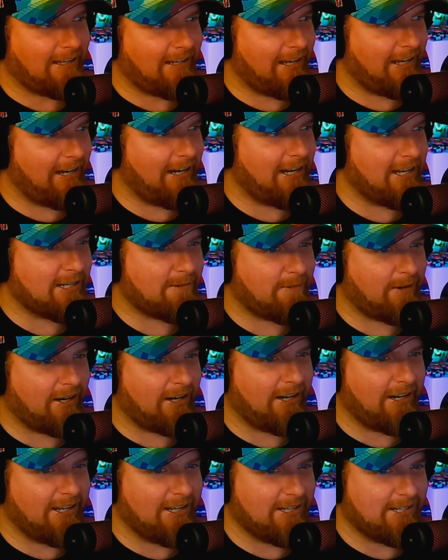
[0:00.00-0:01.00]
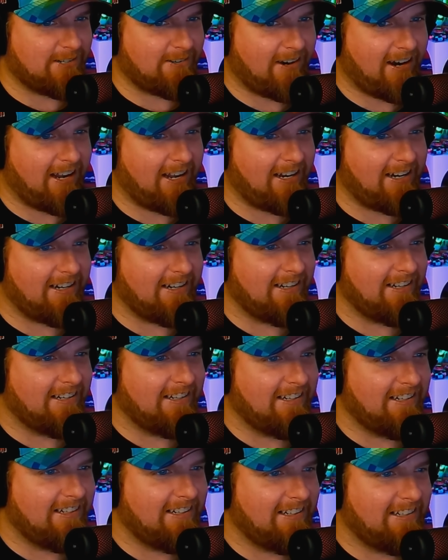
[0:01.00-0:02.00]
it is what it is, right?
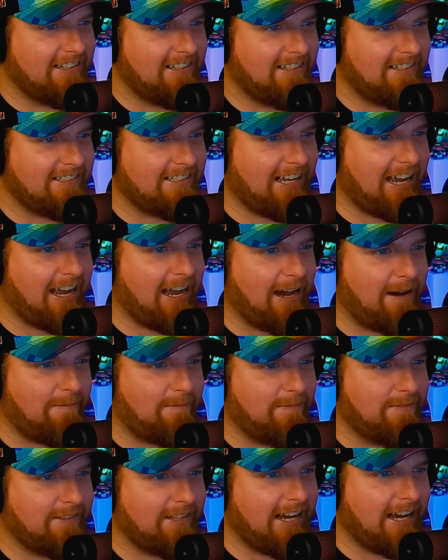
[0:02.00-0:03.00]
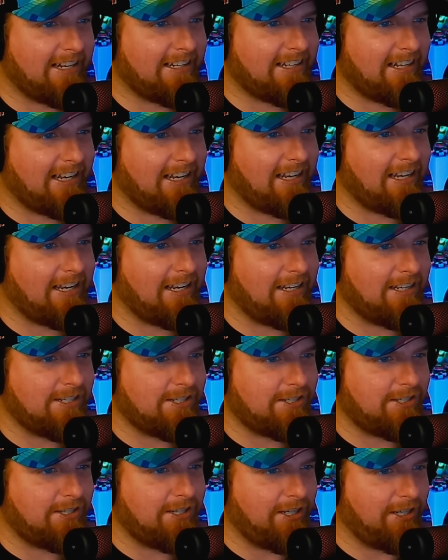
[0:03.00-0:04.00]
Damn, that thing
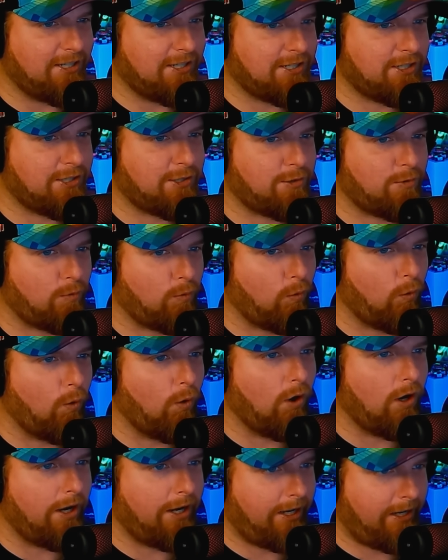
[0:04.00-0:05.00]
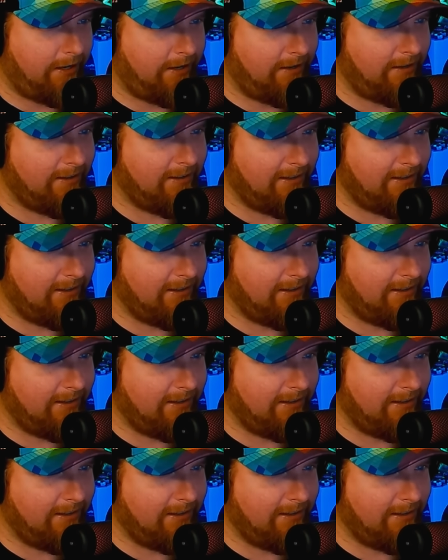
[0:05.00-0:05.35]
is destroyed.